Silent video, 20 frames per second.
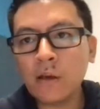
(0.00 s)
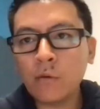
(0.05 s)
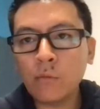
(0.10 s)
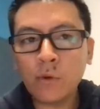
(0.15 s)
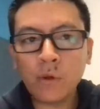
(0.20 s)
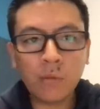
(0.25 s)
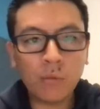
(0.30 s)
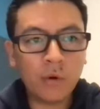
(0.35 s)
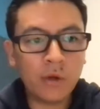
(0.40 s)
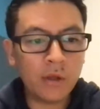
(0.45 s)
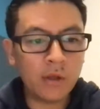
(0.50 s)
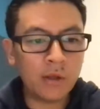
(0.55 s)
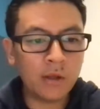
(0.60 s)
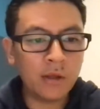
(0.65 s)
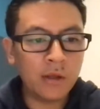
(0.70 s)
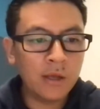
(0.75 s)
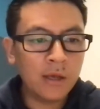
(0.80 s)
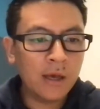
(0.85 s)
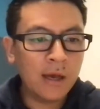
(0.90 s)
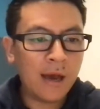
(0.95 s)
we would
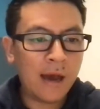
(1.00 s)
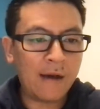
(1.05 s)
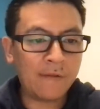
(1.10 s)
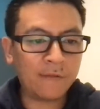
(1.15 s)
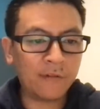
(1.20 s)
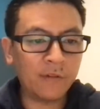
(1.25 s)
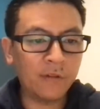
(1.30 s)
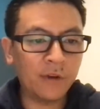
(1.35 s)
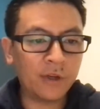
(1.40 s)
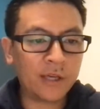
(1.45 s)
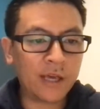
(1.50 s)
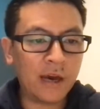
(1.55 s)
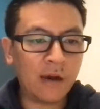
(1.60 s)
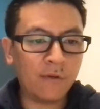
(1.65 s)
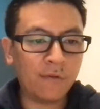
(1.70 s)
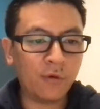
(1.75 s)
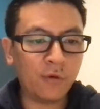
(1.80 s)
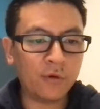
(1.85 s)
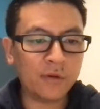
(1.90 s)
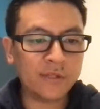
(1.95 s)
have to look out
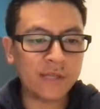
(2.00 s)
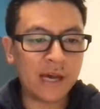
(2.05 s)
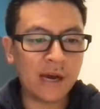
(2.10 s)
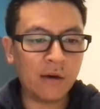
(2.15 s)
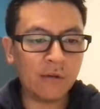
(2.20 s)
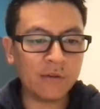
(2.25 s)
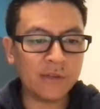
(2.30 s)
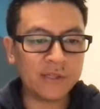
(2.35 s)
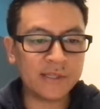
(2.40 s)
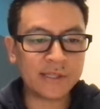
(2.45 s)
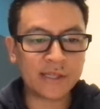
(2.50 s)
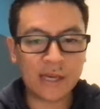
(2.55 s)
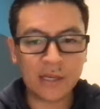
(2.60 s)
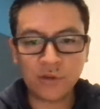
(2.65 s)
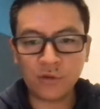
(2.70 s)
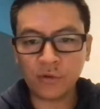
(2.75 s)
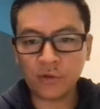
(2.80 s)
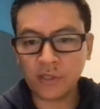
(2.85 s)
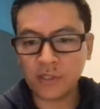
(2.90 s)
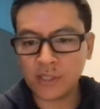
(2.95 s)
for is how the
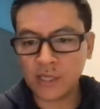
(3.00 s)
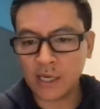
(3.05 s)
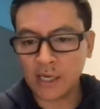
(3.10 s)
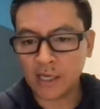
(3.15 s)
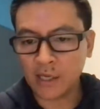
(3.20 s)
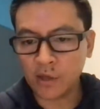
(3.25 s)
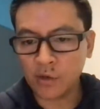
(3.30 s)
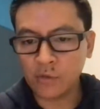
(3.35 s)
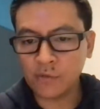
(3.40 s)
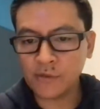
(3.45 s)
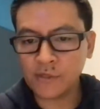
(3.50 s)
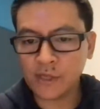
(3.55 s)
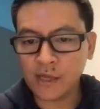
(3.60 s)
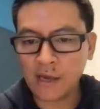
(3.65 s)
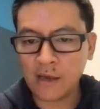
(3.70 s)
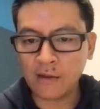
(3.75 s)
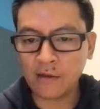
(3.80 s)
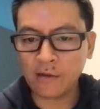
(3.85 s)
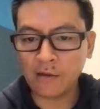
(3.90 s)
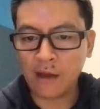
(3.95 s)
schedule continues
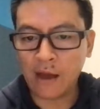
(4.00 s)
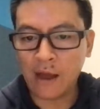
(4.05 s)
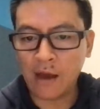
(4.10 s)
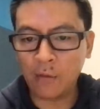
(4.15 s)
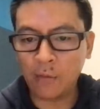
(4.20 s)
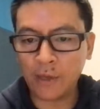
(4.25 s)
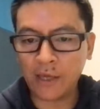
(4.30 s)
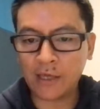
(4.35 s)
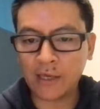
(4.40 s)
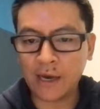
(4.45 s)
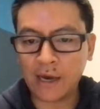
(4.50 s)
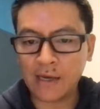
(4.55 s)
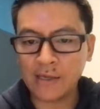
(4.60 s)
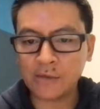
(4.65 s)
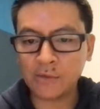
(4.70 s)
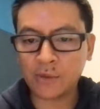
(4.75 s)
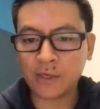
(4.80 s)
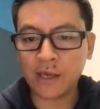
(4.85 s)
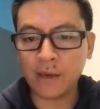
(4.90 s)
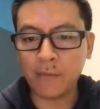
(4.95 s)
and how many guys
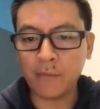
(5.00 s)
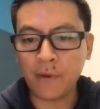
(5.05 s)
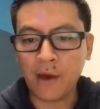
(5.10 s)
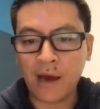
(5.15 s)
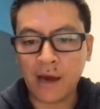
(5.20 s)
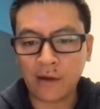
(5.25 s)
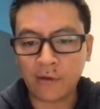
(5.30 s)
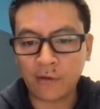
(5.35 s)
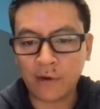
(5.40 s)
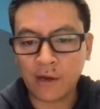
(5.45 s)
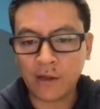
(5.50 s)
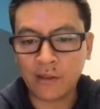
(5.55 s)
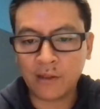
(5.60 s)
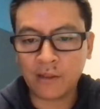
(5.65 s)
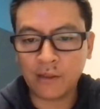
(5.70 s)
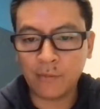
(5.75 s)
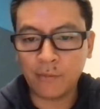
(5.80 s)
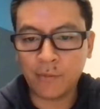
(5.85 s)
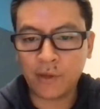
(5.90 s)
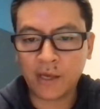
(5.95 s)
we get back, right? I think
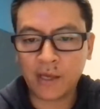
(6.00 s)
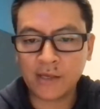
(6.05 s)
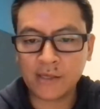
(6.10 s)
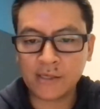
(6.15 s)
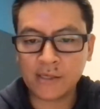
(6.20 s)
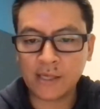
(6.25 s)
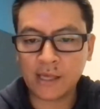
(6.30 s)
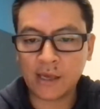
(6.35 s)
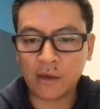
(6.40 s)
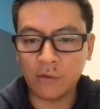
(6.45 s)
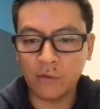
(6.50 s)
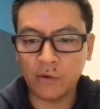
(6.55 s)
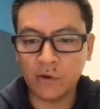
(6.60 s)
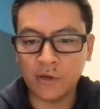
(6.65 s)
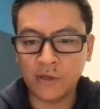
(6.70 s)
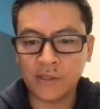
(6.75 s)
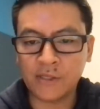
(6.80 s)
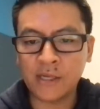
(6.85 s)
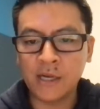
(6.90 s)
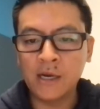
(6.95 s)
the biggest thing
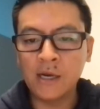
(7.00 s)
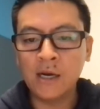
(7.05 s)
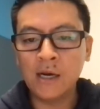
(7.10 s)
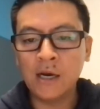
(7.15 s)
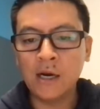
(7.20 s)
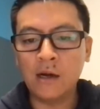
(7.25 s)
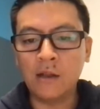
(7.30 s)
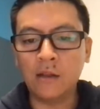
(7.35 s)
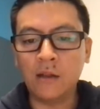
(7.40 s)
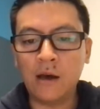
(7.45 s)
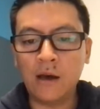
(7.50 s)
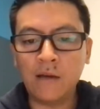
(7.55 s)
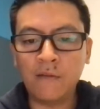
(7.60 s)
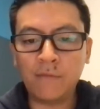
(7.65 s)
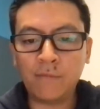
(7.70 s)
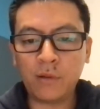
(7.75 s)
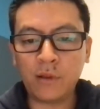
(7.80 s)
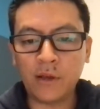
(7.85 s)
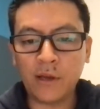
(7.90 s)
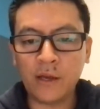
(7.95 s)
was a lot of
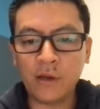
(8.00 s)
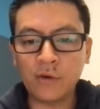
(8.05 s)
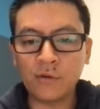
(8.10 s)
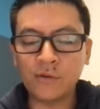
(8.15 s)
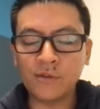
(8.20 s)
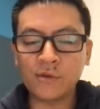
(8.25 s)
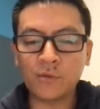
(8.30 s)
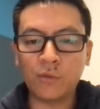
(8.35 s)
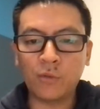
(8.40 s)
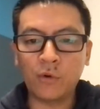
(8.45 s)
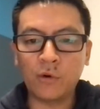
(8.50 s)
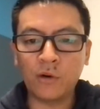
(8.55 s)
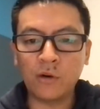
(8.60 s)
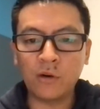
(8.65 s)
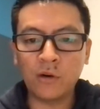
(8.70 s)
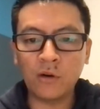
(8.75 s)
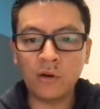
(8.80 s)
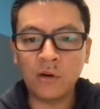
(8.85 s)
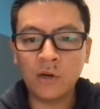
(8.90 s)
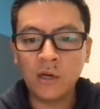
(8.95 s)
players
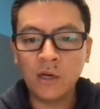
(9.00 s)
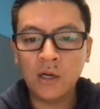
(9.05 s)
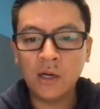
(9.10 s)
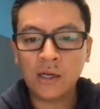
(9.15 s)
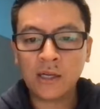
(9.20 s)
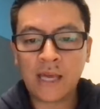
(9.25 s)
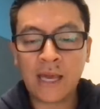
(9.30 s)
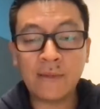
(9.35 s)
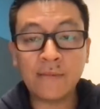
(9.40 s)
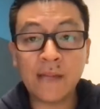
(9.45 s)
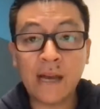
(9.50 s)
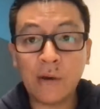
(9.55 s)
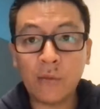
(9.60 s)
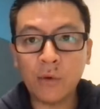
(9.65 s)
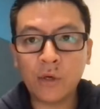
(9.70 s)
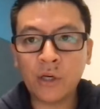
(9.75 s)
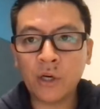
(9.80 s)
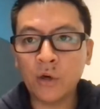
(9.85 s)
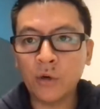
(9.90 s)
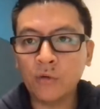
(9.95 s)
were came down
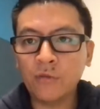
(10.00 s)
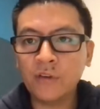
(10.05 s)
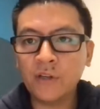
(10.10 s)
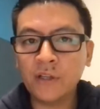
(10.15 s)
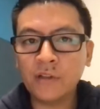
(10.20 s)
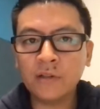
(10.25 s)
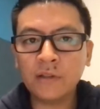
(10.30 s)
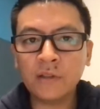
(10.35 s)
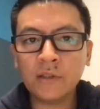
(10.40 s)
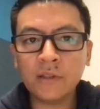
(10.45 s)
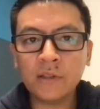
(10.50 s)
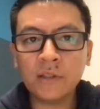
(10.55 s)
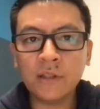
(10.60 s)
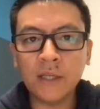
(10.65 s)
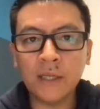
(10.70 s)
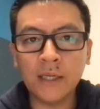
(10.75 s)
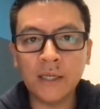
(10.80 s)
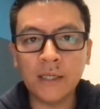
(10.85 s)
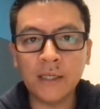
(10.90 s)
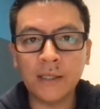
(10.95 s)
with COVID.
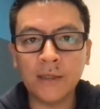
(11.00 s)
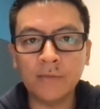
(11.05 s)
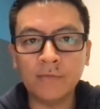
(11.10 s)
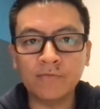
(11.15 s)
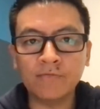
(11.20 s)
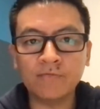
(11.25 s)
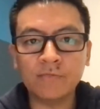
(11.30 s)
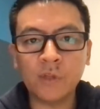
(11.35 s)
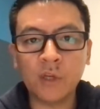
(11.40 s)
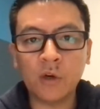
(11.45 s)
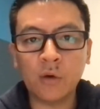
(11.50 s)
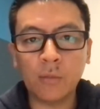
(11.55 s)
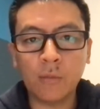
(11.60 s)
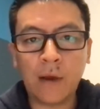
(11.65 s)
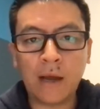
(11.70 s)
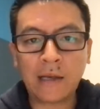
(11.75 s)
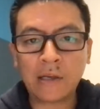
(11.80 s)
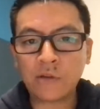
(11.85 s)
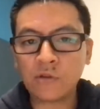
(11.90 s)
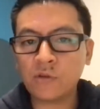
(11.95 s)

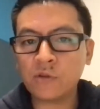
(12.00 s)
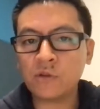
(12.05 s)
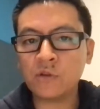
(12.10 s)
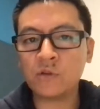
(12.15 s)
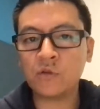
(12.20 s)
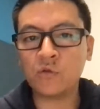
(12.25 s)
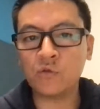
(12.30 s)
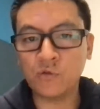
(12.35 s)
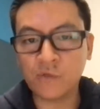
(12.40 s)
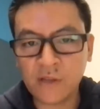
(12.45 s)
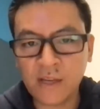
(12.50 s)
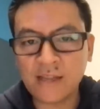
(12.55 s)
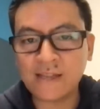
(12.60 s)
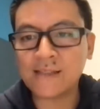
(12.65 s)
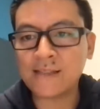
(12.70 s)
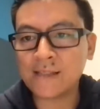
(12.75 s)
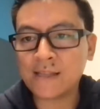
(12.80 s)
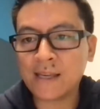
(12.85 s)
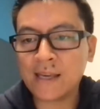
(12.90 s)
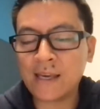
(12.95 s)
Mike
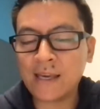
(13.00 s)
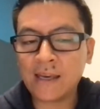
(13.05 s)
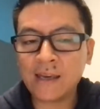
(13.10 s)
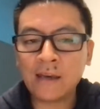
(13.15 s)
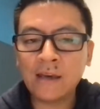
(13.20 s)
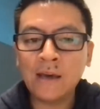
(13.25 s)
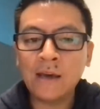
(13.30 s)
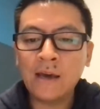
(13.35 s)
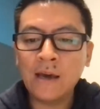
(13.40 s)
Strusinski